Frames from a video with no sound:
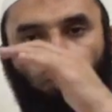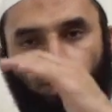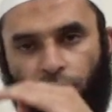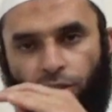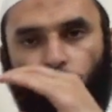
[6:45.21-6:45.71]
will
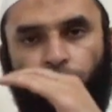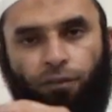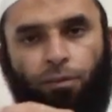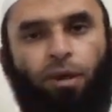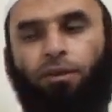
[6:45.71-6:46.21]
touch the roof
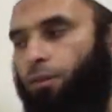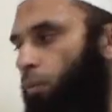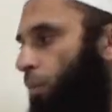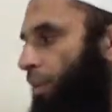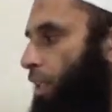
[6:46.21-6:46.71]
of the mouth
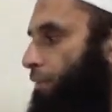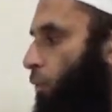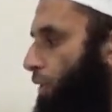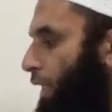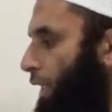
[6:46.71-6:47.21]
with these
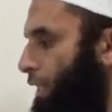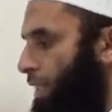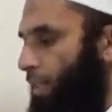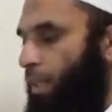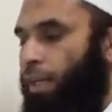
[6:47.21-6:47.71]
fourteen
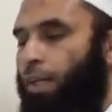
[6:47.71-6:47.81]
letters.